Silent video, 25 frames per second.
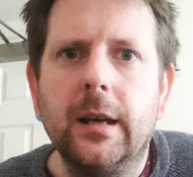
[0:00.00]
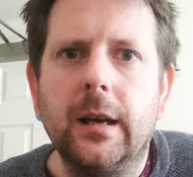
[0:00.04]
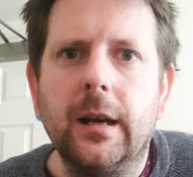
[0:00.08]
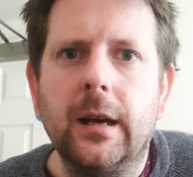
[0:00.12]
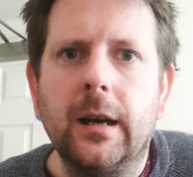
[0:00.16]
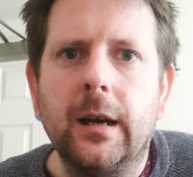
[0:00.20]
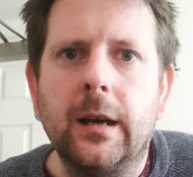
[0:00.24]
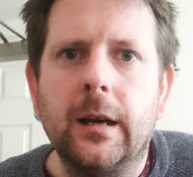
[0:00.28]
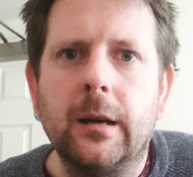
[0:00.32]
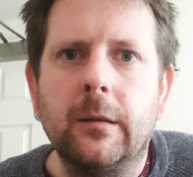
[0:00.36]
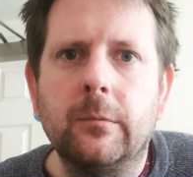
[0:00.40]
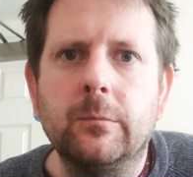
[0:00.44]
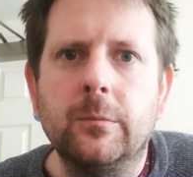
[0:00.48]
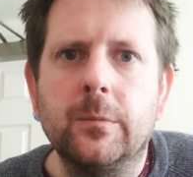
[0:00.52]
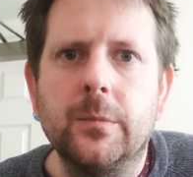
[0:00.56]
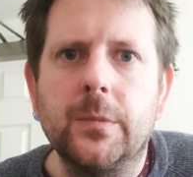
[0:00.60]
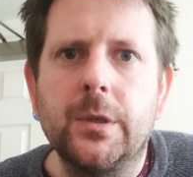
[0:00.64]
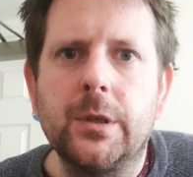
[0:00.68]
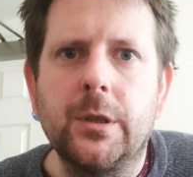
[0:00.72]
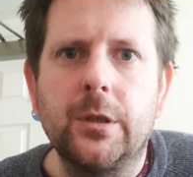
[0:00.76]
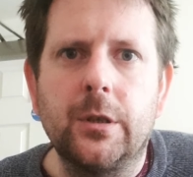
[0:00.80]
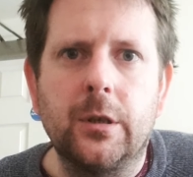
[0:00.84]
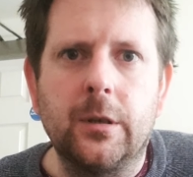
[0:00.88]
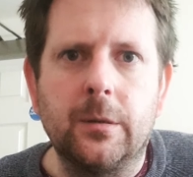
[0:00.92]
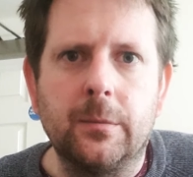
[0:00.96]

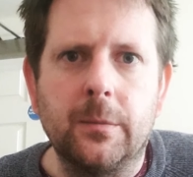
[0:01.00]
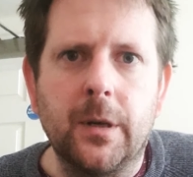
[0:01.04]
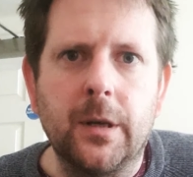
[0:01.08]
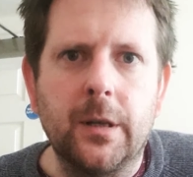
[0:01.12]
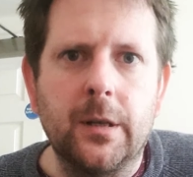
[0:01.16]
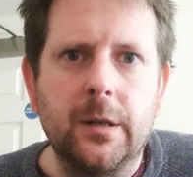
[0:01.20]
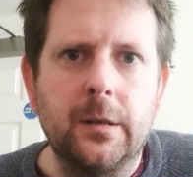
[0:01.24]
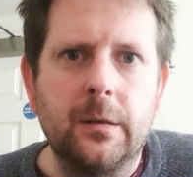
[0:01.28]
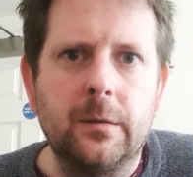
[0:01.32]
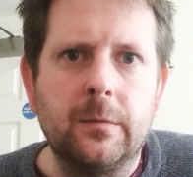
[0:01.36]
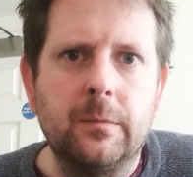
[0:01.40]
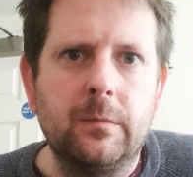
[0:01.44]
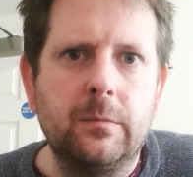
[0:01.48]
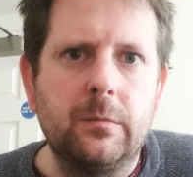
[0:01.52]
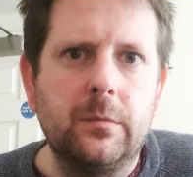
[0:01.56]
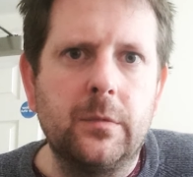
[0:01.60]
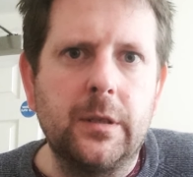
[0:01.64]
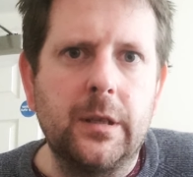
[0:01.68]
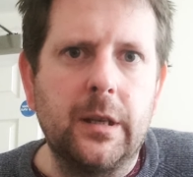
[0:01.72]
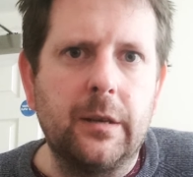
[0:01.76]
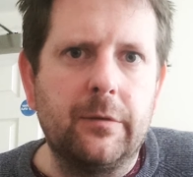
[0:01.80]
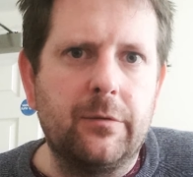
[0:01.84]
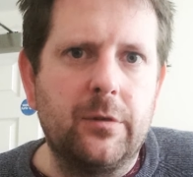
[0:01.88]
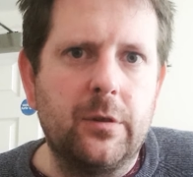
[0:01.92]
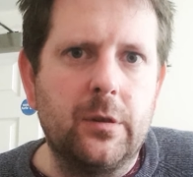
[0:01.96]
so I'm going to
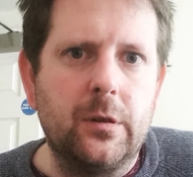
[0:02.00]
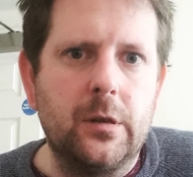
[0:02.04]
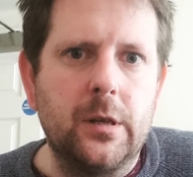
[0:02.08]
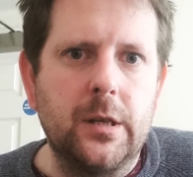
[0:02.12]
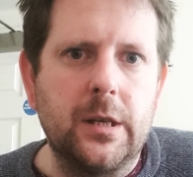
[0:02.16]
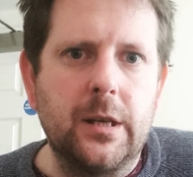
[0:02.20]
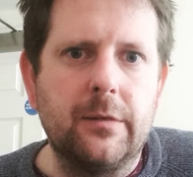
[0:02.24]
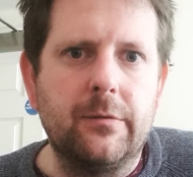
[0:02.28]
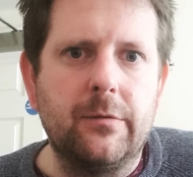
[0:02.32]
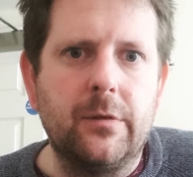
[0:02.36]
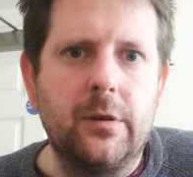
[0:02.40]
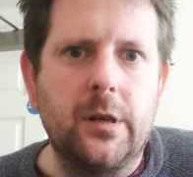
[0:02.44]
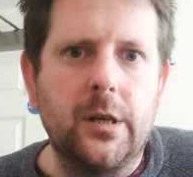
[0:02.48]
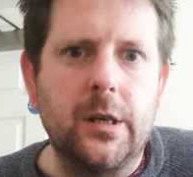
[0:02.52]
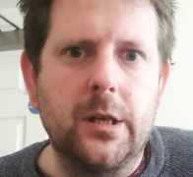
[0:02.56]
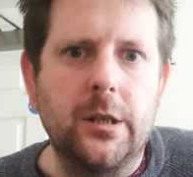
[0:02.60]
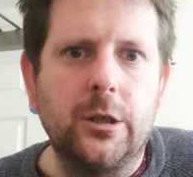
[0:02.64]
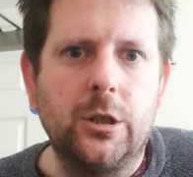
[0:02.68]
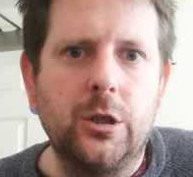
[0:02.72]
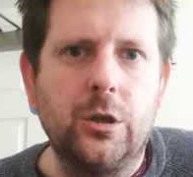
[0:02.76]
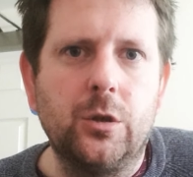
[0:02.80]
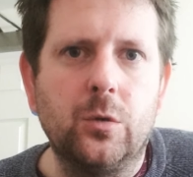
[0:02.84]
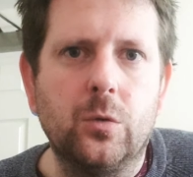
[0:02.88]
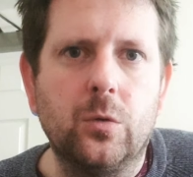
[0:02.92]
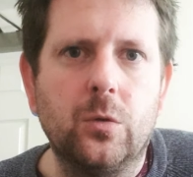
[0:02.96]
give you like a very
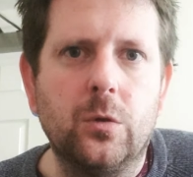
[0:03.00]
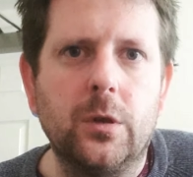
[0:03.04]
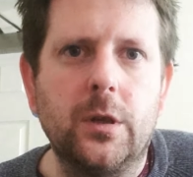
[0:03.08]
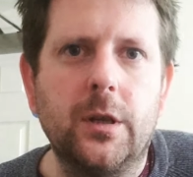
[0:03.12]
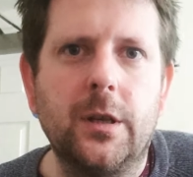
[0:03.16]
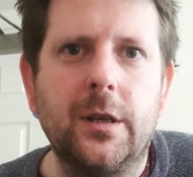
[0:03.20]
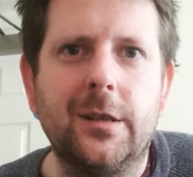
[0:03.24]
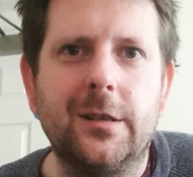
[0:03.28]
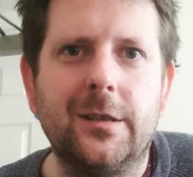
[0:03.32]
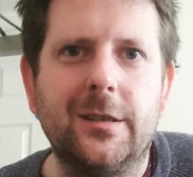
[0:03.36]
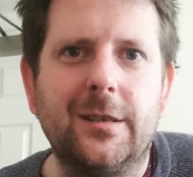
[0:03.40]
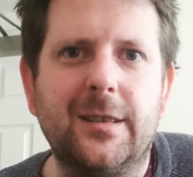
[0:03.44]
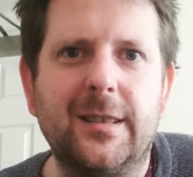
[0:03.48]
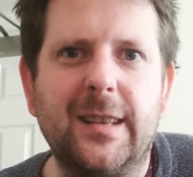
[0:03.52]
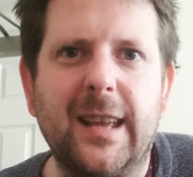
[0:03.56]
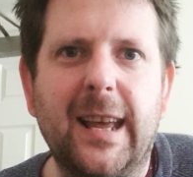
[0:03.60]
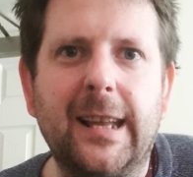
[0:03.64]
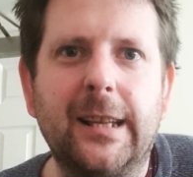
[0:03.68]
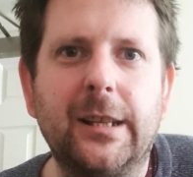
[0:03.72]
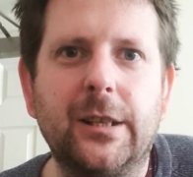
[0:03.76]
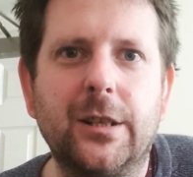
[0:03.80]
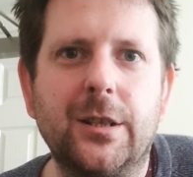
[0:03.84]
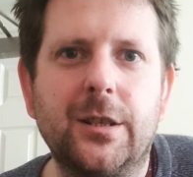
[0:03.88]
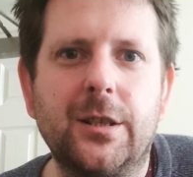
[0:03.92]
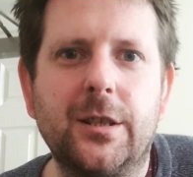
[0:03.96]
short
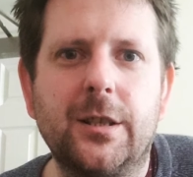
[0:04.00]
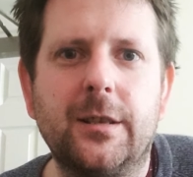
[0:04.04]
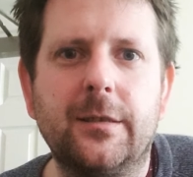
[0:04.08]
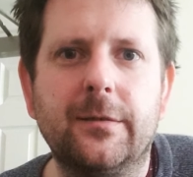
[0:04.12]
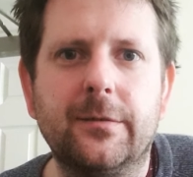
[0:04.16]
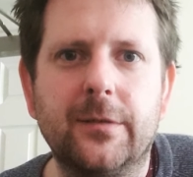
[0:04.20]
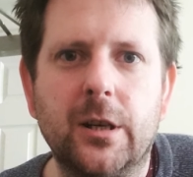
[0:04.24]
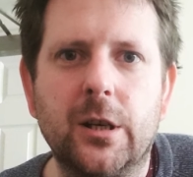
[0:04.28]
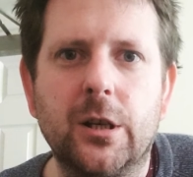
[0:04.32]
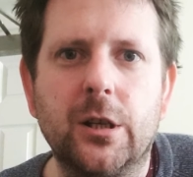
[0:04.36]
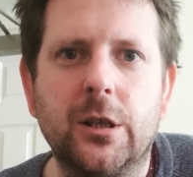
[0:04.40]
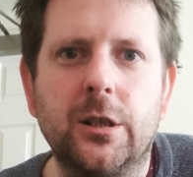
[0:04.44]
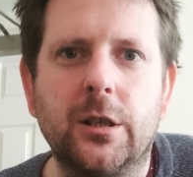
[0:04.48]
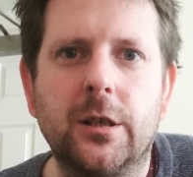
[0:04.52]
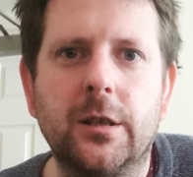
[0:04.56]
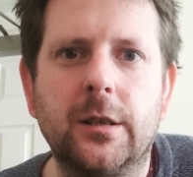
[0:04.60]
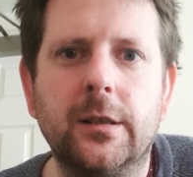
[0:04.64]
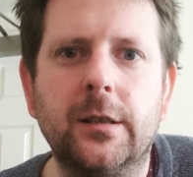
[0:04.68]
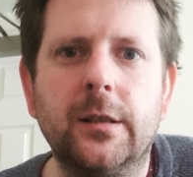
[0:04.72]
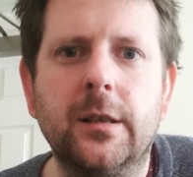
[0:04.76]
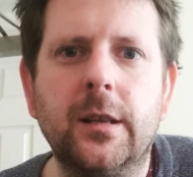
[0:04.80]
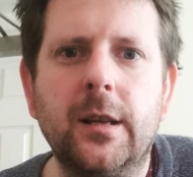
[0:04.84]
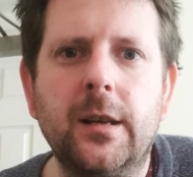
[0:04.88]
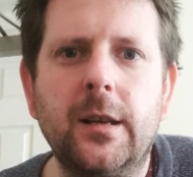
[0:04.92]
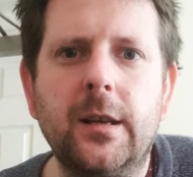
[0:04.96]
condensed
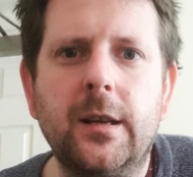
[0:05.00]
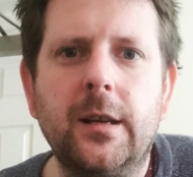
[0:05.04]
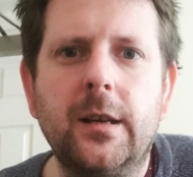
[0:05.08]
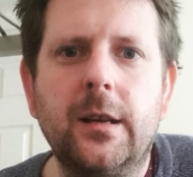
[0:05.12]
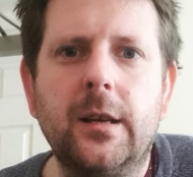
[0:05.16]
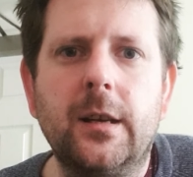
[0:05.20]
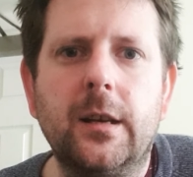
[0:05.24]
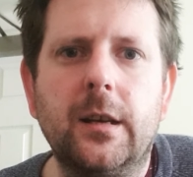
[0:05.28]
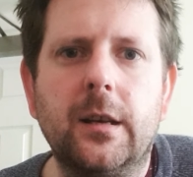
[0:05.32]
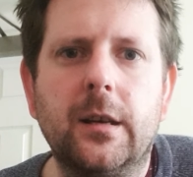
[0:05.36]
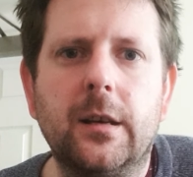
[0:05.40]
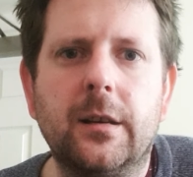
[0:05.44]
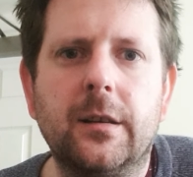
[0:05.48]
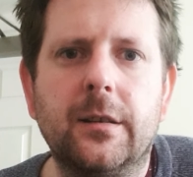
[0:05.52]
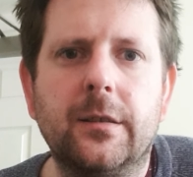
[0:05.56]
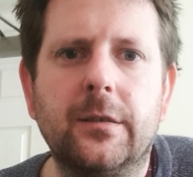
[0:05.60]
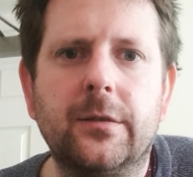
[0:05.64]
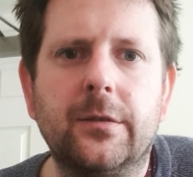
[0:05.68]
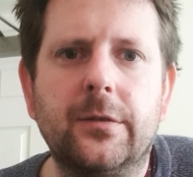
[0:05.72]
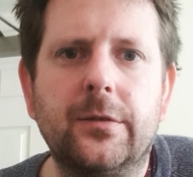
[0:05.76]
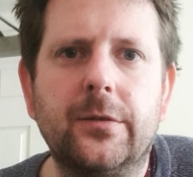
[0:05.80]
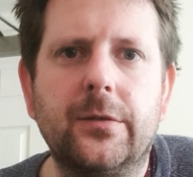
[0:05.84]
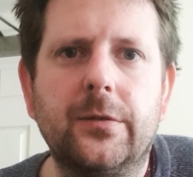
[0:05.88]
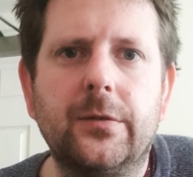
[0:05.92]
version of